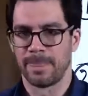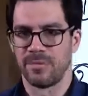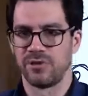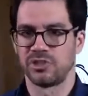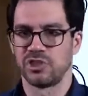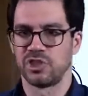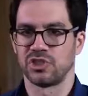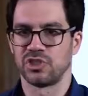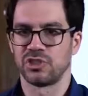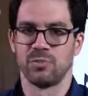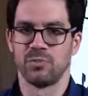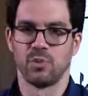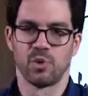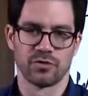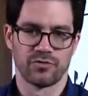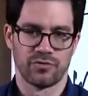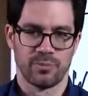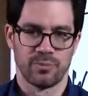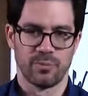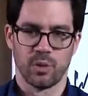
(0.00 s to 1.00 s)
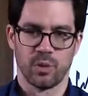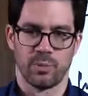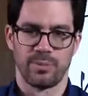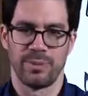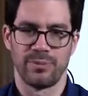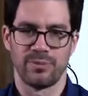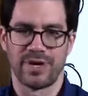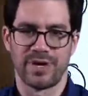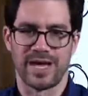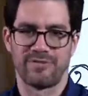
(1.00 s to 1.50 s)
The system works for poor
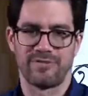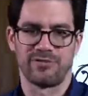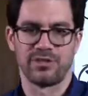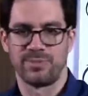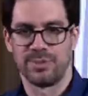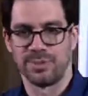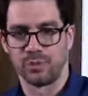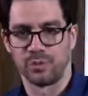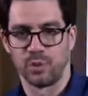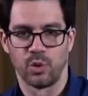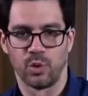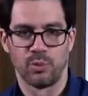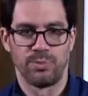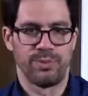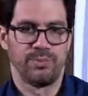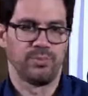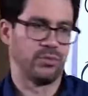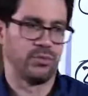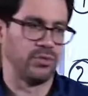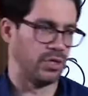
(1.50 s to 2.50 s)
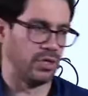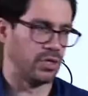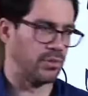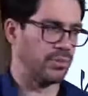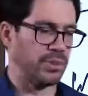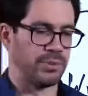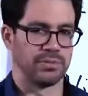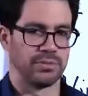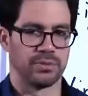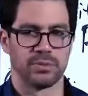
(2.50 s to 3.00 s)
people, average people, old people,
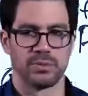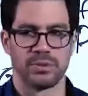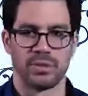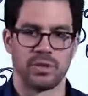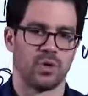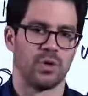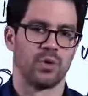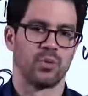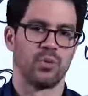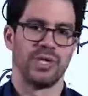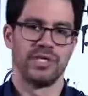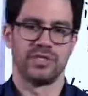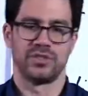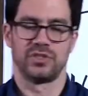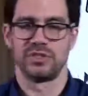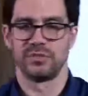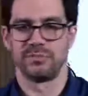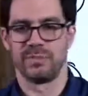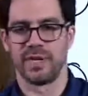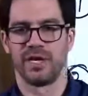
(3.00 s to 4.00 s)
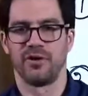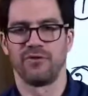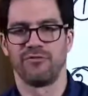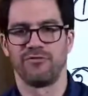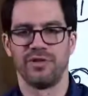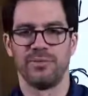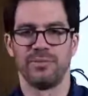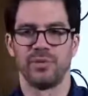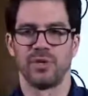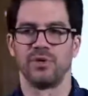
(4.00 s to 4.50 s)
young people, all races, male,
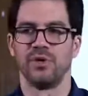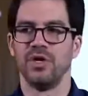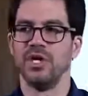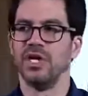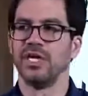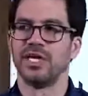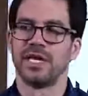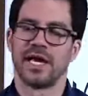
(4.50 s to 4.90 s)
female.